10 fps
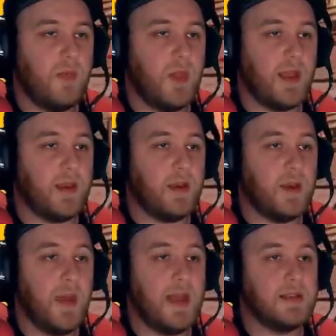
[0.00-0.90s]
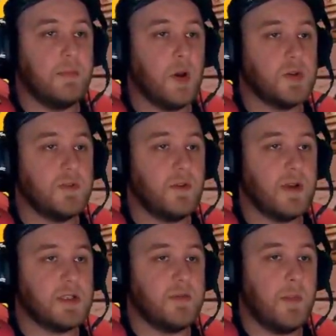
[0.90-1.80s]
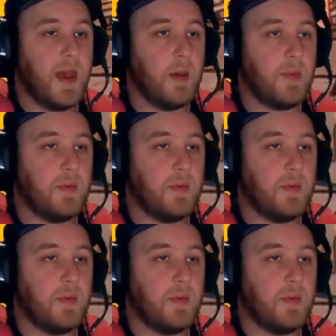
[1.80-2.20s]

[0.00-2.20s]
Like, compared to most of the rest of the map.